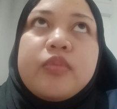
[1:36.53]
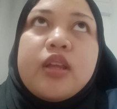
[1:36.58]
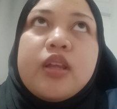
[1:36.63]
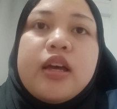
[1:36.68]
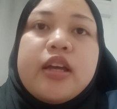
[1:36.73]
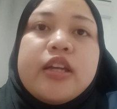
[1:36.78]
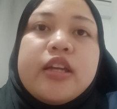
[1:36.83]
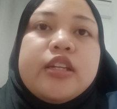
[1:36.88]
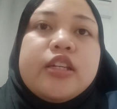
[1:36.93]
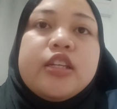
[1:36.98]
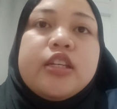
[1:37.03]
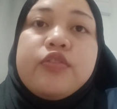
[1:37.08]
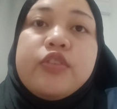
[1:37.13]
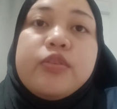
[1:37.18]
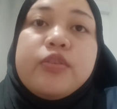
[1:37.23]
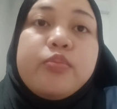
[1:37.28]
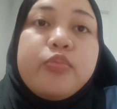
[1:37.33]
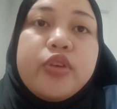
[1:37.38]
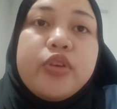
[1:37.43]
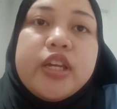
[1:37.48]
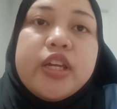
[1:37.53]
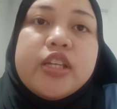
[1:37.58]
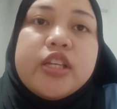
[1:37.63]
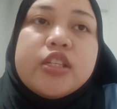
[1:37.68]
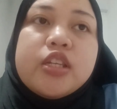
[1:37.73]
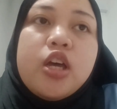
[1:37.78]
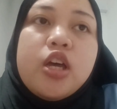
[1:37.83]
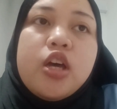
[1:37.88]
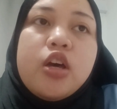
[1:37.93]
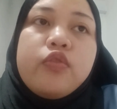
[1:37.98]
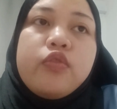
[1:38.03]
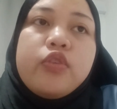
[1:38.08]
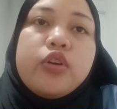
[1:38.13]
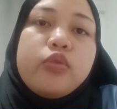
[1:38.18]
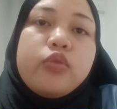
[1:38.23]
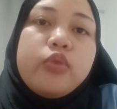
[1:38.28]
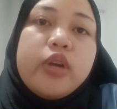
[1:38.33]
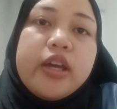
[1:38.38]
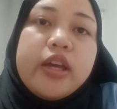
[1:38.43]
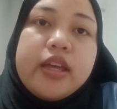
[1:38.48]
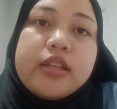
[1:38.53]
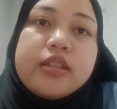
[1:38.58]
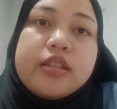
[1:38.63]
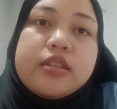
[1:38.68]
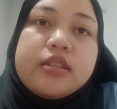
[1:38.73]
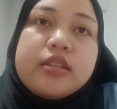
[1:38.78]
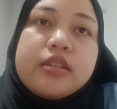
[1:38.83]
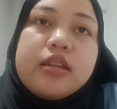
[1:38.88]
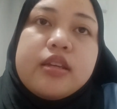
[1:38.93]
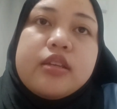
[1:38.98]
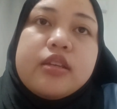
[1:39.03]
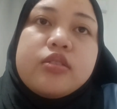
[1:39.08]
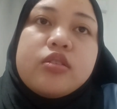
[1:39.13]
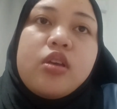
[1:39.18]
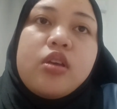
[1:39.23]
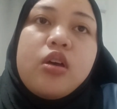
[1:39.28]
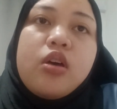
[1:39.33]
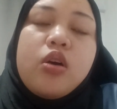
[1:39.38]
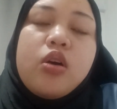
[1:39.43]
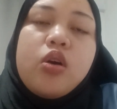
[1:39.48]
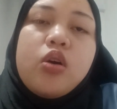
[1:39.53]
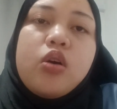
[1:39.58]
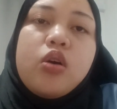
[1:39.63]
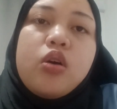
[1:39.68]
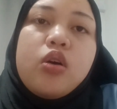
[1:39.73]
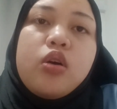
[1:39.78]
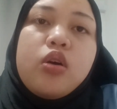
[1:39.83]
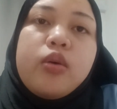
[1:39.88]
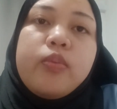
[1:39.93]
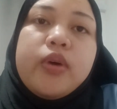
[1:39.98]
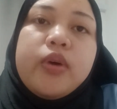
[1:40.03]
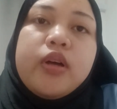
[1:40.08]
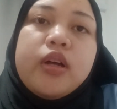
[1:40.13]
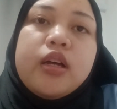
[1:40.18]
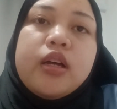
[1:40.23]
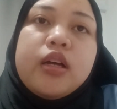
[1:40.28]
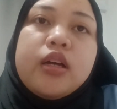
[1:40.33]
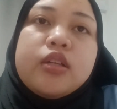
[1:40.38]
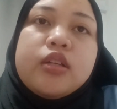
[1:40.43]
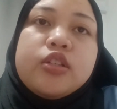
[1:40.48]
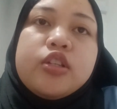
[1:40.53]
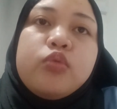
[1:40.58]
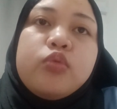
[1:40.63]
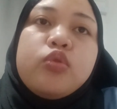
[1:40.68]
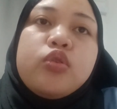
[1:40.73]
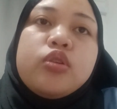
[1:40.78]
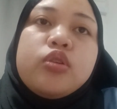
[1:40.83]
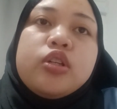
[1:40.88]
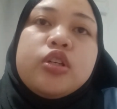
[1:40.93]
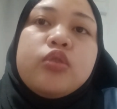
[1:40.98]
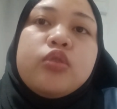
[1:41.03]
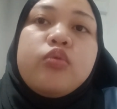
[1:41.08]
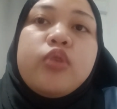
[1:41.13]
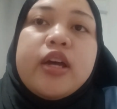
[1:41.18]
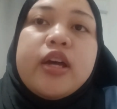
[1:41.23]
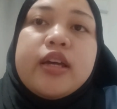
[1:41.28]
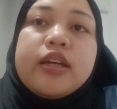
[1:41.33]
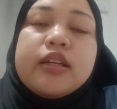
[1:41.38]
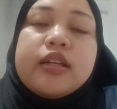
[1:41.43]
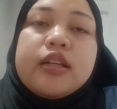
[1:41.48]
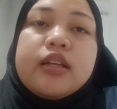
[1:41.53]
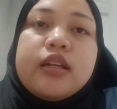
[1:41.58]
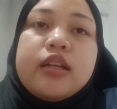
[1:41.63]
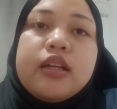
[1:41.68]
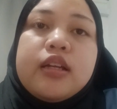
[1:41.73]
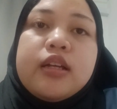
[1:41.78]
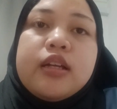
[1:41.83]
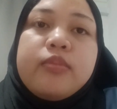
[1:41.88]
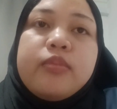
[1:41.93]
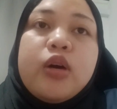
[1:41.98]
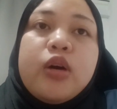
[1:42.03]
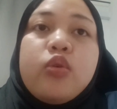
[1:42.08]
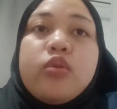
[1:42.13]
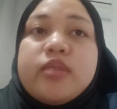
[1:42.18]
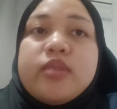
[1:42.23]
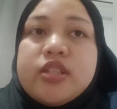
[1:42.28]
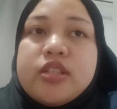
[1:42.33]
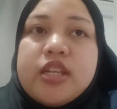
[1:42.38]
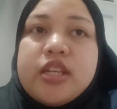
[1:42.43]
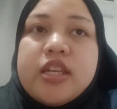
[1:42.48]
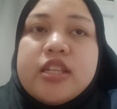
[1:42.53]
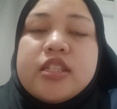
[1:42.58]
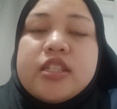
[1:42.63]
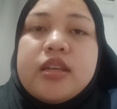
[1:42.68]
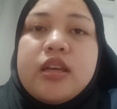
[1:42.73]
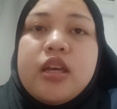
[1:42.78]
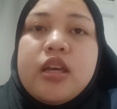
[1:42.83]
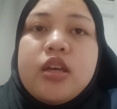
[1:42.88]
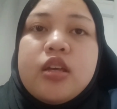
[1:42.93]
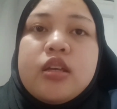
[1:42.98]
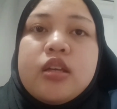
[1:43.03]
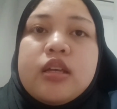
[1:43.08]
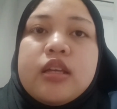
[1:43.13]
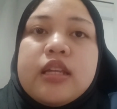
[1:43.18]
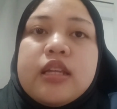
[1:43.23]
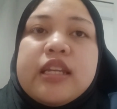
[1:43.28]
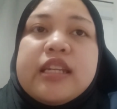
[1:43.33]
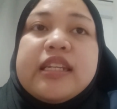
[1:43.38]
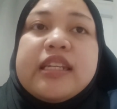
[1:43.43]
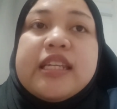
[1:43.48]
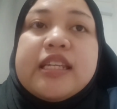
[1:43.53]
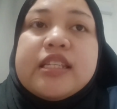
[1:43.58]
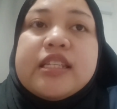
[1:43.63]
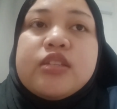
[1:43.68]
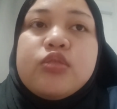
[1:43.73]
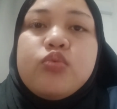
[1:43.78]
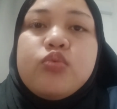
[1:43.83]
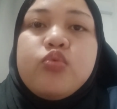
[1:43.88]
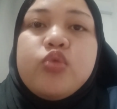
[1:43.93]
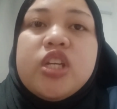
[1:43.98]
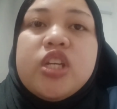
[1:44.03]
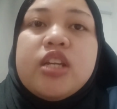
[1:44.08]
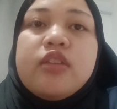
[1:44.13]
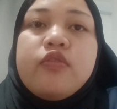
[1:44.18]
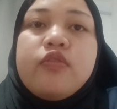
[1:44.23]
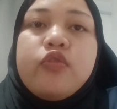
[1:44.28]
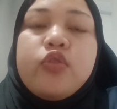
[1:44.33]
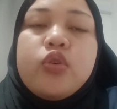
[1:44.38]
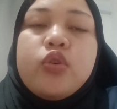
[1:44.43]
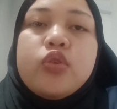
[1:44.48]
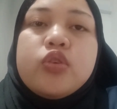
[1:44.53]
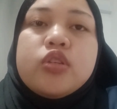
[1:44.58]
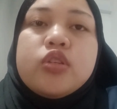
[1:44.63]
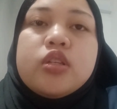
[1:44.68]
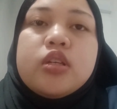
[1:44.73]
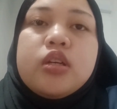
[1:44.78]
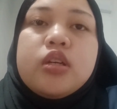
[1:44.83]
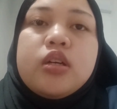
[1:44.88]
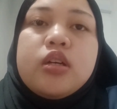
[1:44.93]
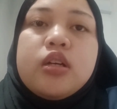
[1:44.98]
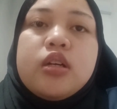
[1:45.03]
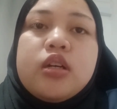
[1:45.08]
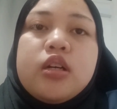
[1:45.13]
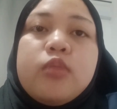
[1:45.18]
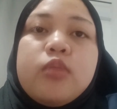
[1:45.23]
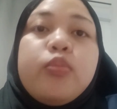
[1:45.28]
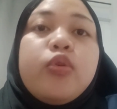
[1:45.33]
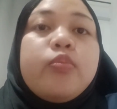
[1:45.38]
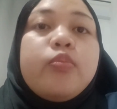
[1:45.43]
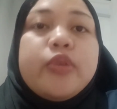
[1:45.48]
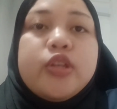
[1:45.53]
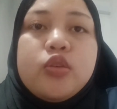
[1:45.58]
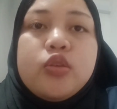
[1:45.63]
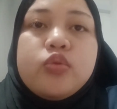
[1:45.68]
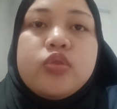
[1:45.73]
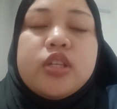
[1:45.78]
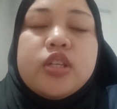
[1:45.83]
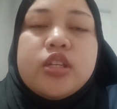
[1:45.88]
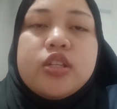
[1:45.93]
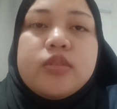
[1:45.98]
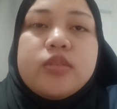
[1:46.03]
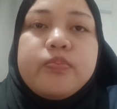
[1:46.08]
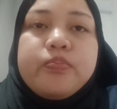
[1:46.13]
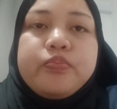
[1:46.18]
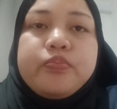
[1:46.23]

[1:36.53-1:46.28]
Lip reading: either giving praise for correct answers, or she would correct our mistakes, and this reinforce a proper usage